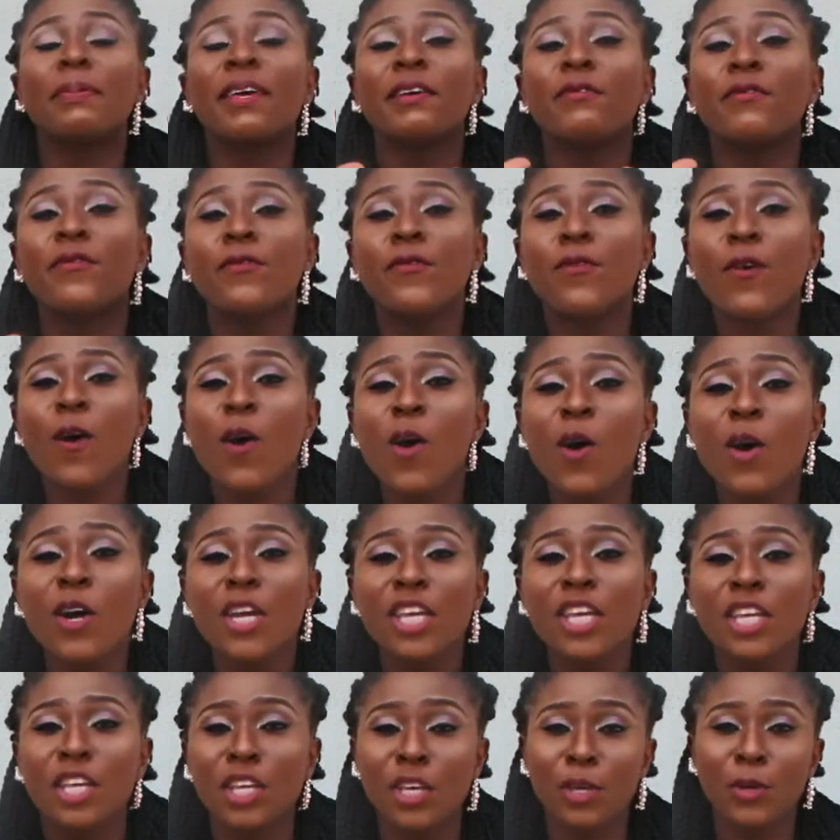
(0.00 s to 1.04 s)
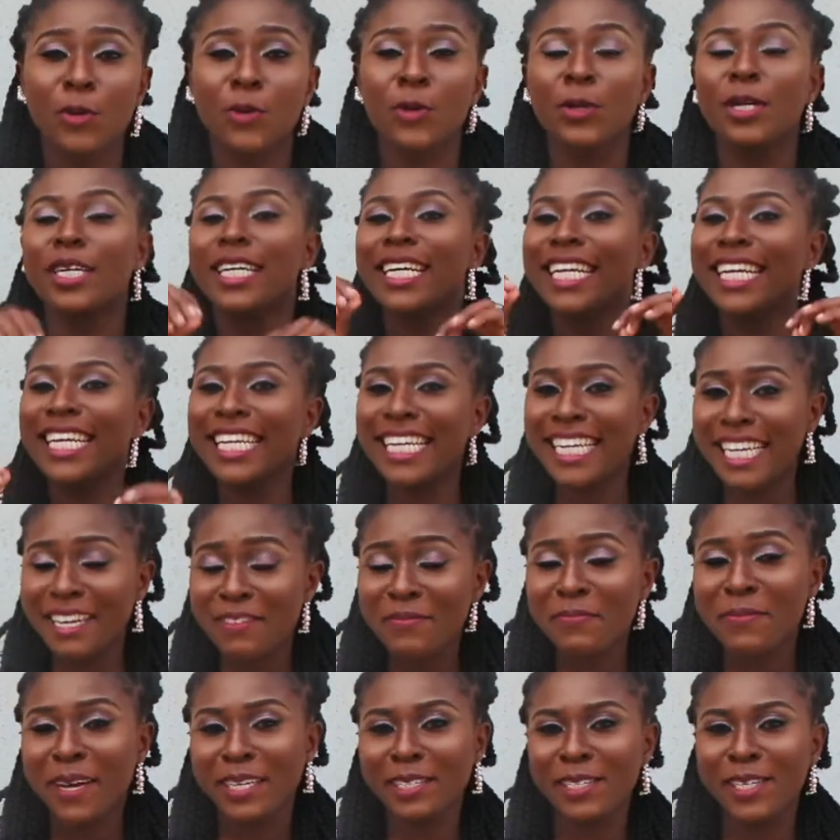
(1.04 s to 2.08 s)
before you
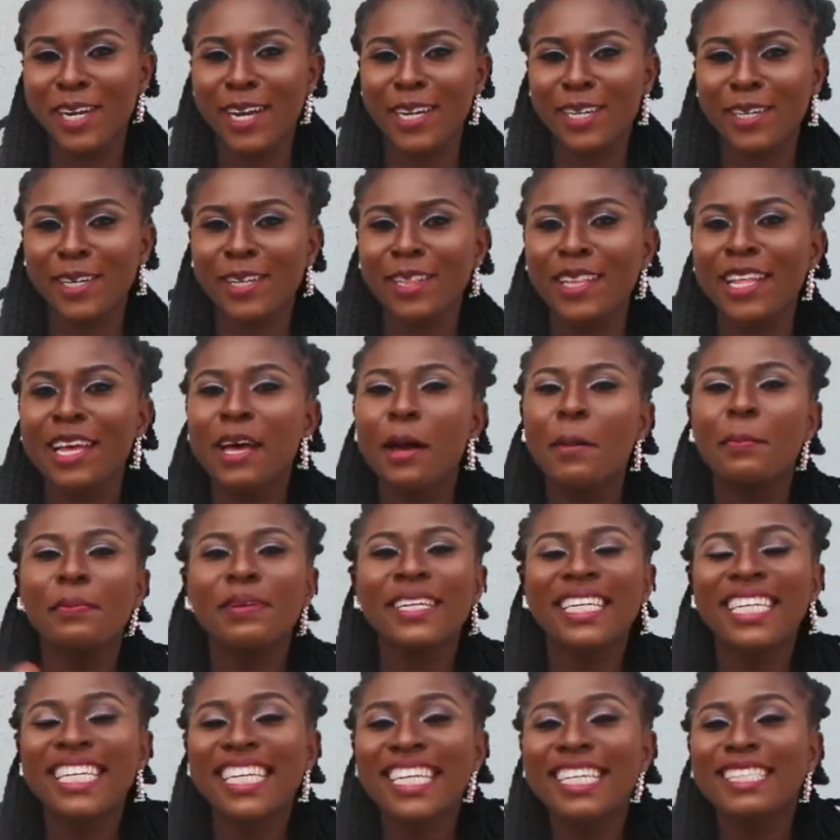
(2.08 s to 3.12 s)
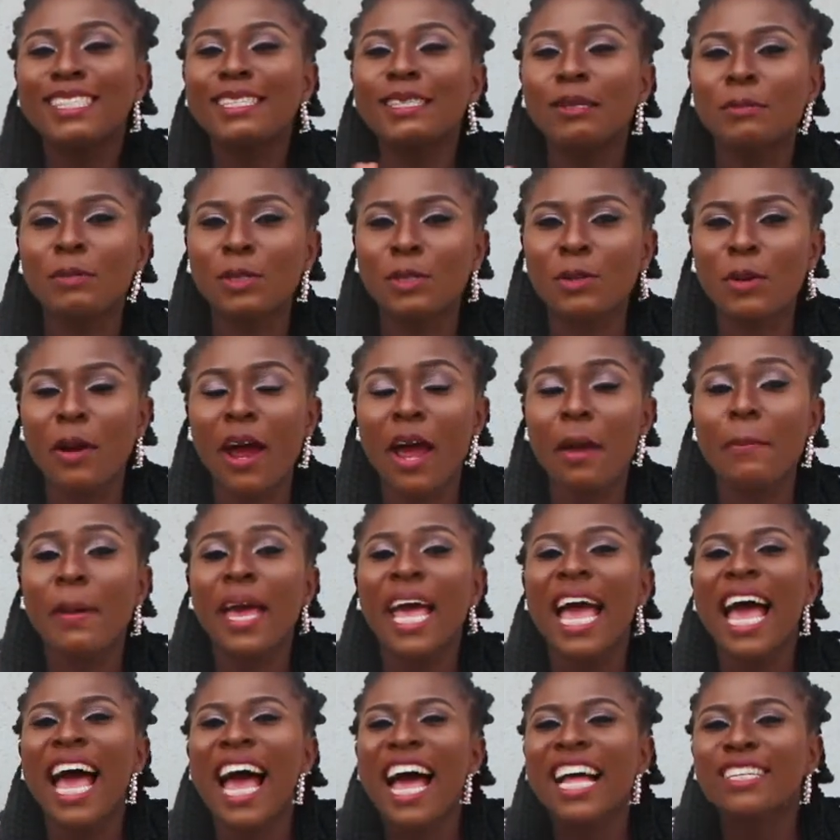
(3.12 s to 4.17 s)
leave my channel, please subscribe
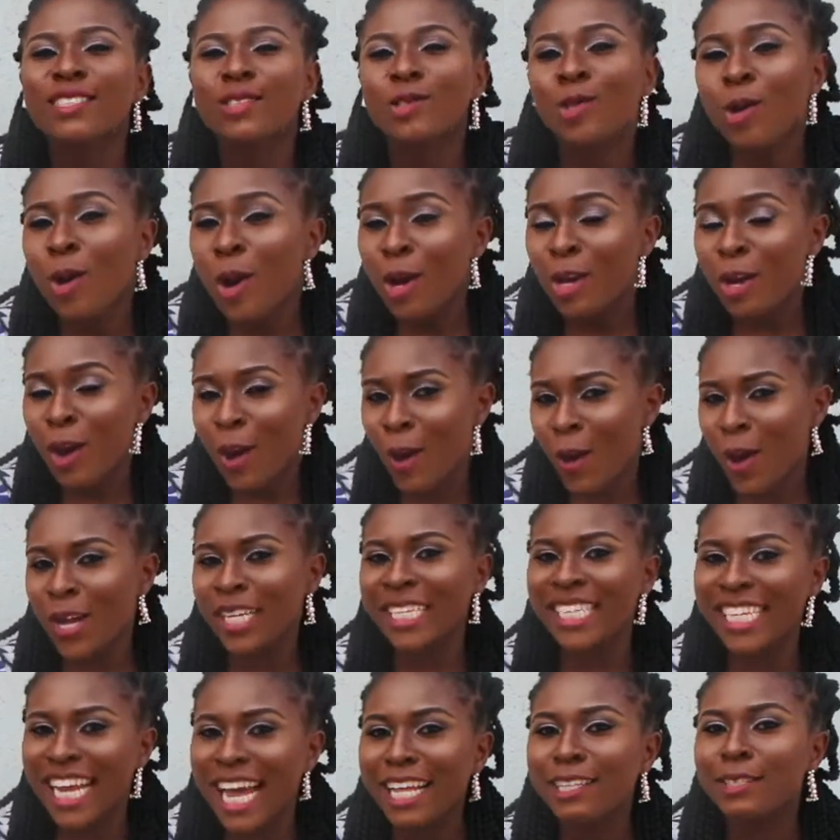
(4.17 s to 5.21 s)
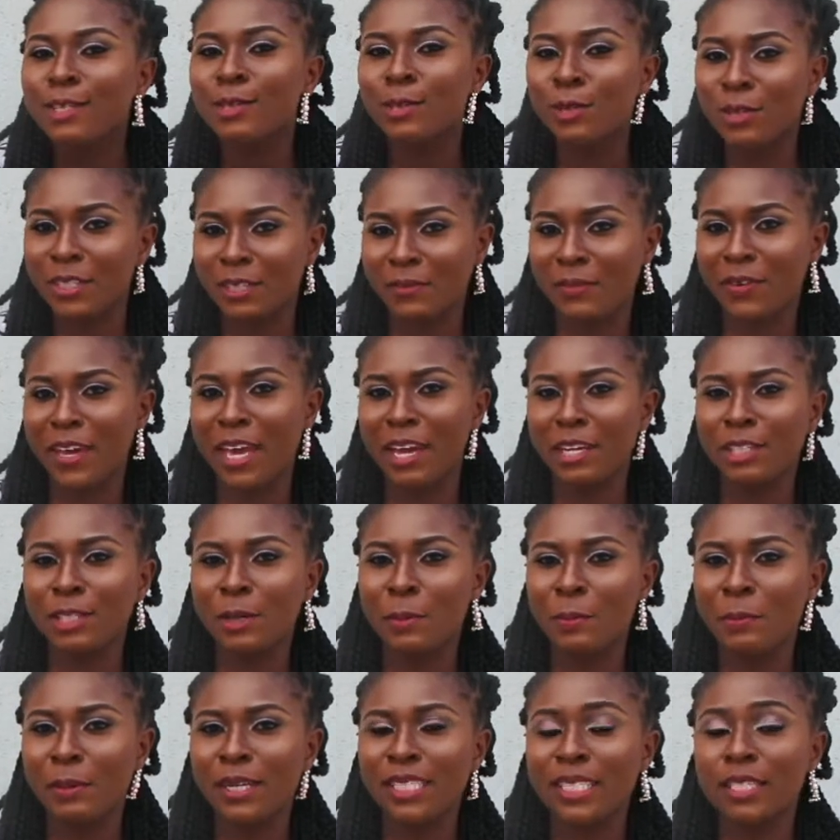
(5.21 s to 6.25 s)
and turn on that
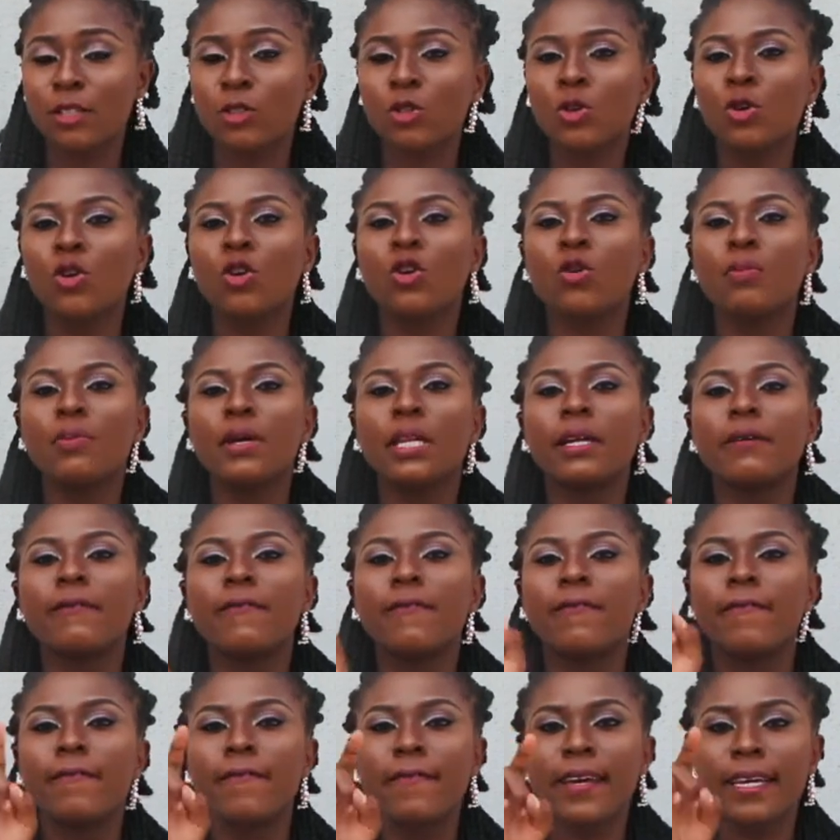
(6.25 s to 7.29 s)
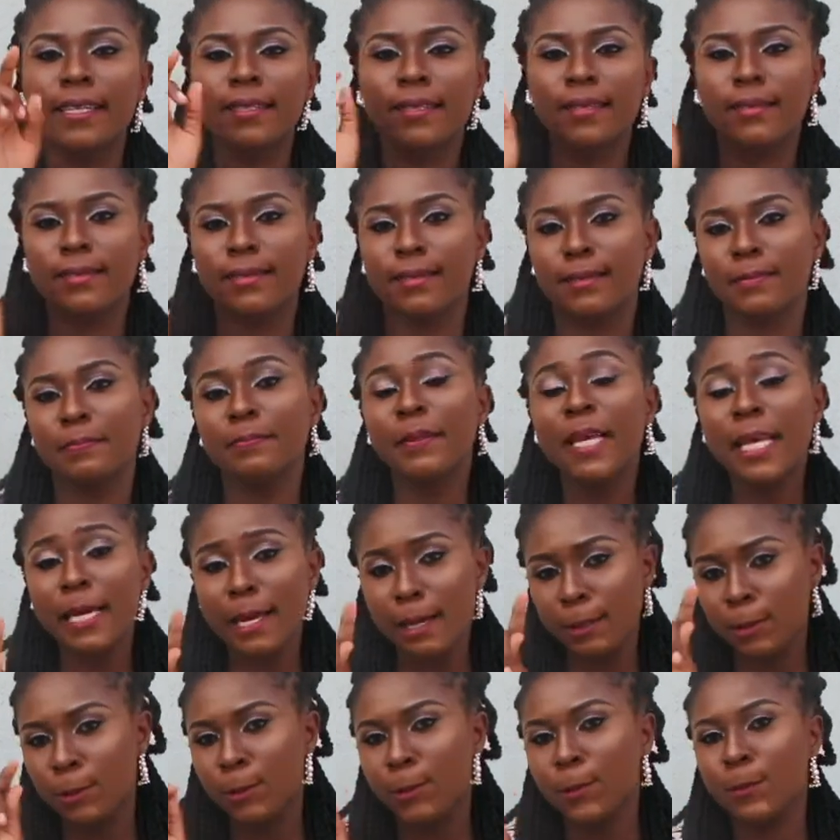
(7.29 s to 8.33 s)
notification button so you'll be the first.
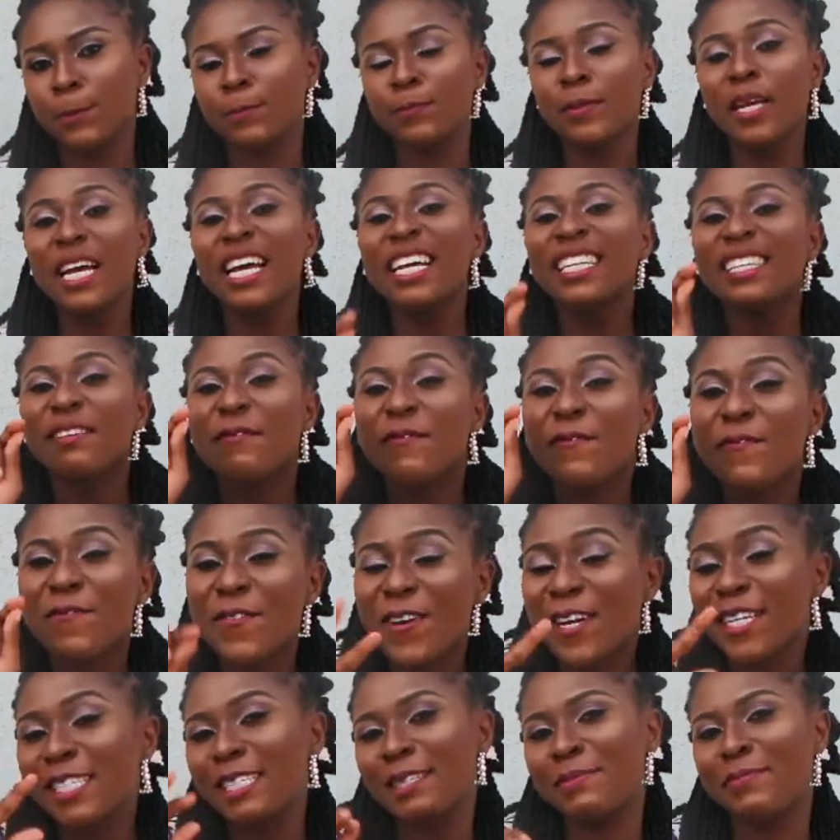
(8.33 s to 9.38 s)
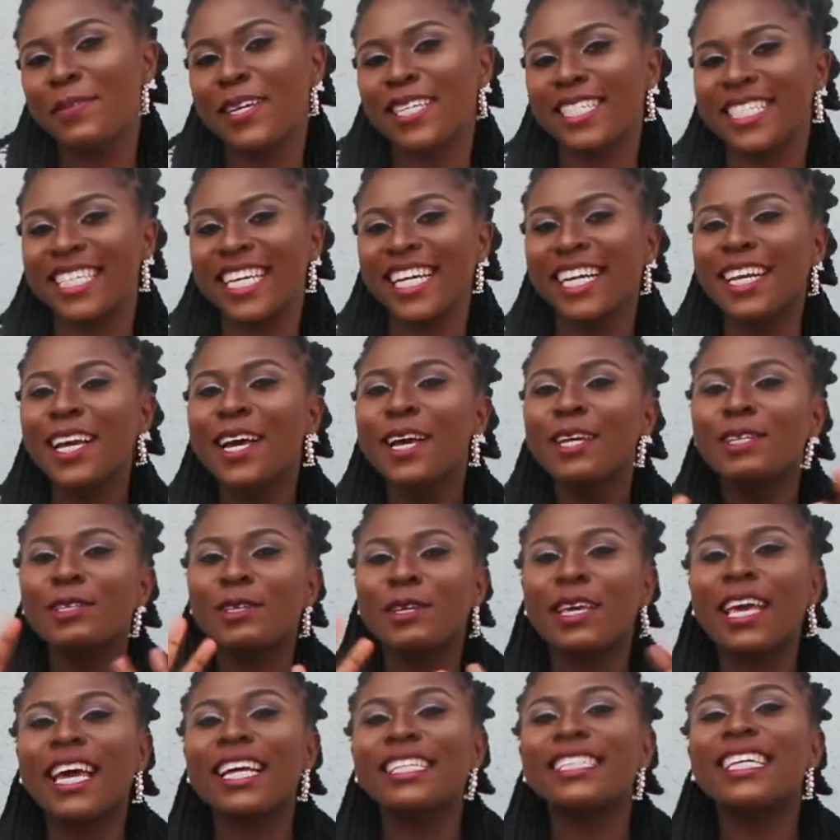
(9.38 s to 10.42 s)
Yes, you the first person to
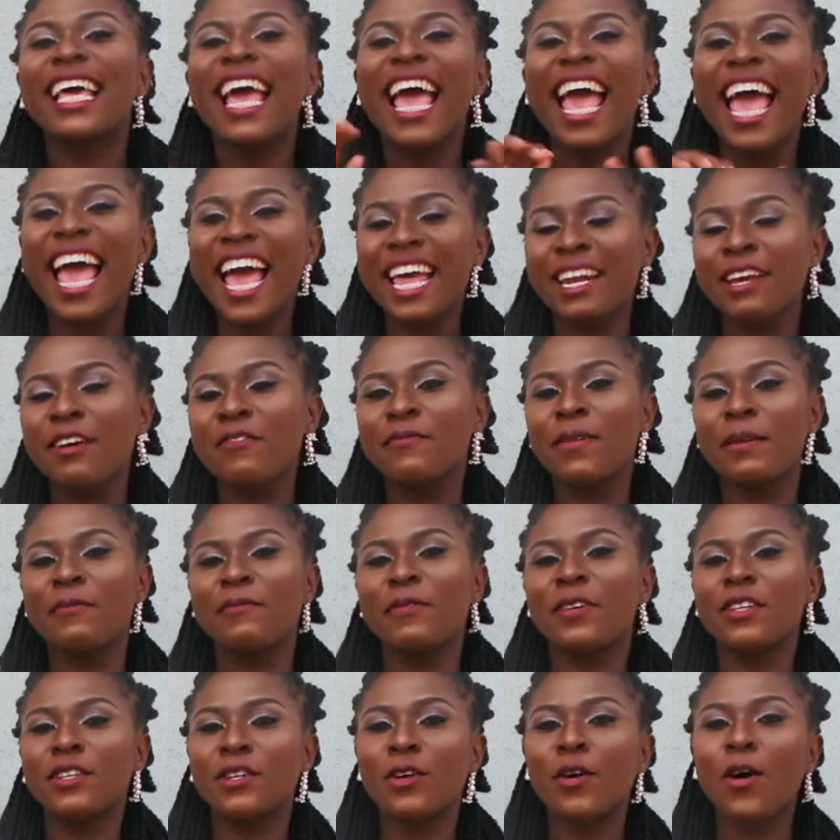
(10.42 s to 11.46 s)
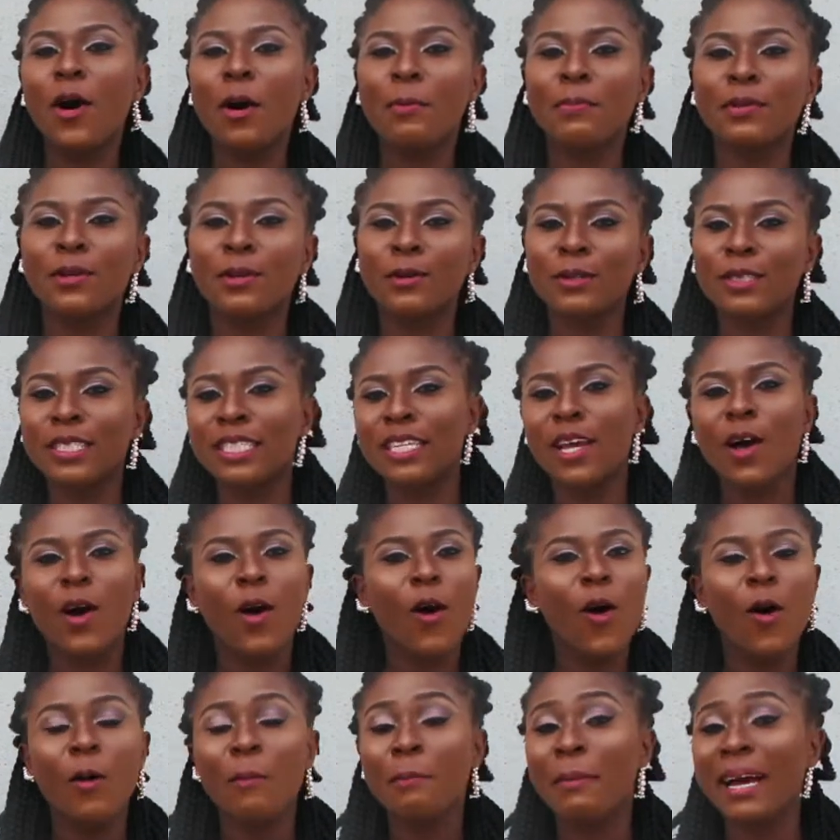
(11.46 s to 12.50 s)
get any of my video uploads
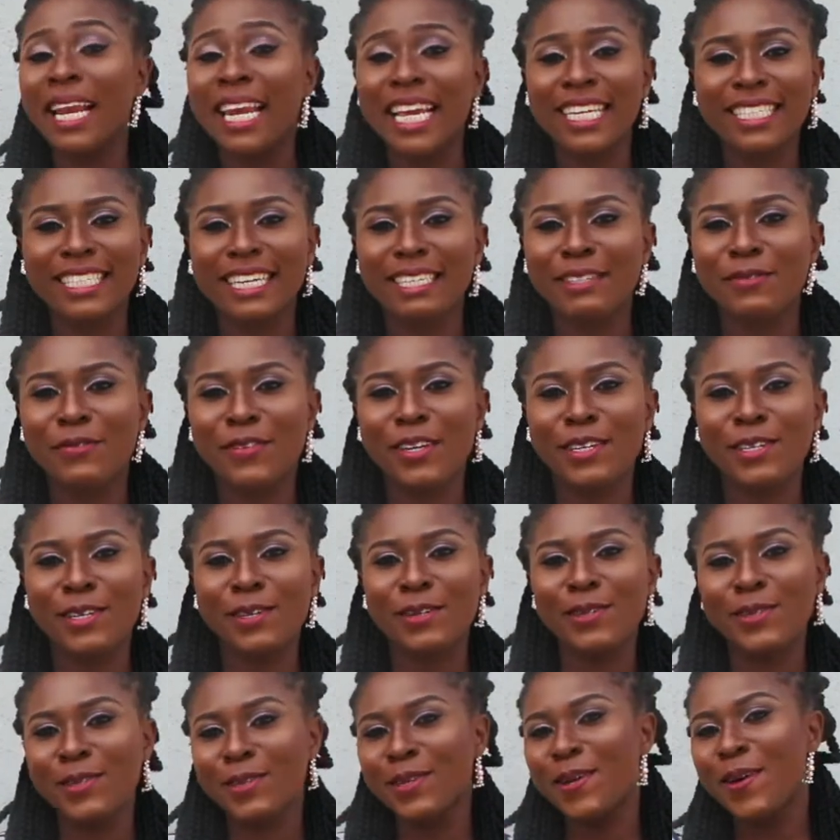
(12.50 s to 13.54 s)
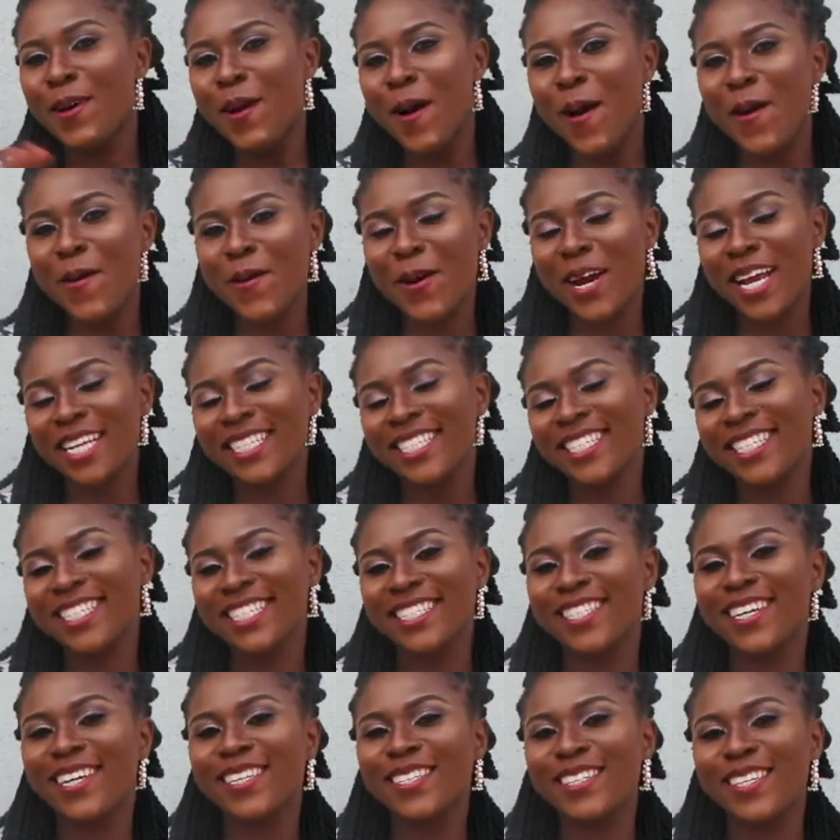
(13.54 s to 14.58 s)
or my latest videos. Alright,
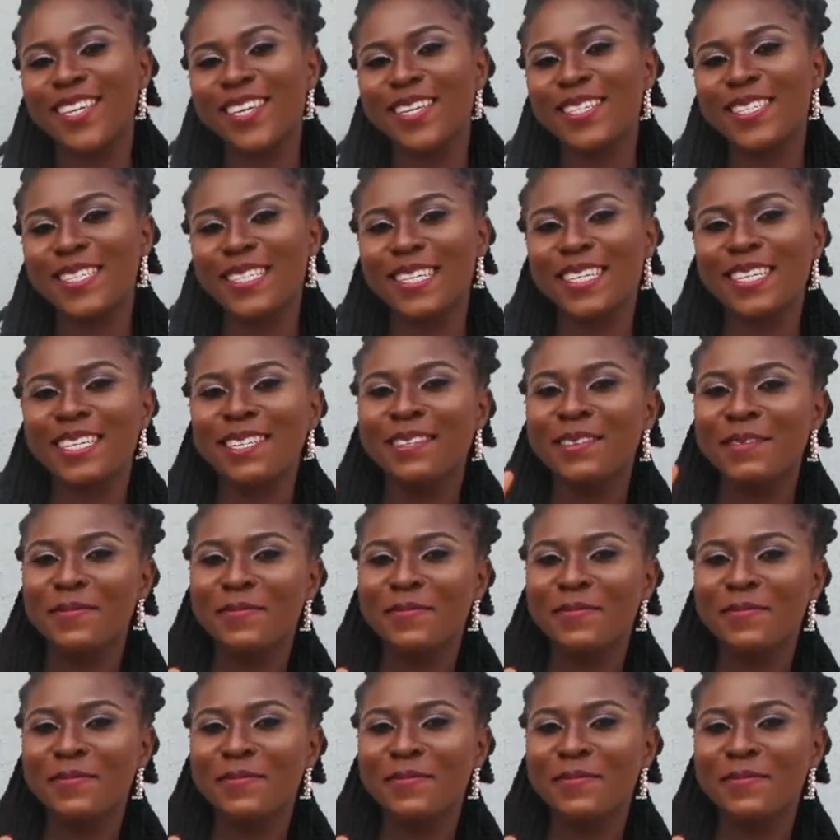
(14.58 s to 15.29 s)
talk to you soon.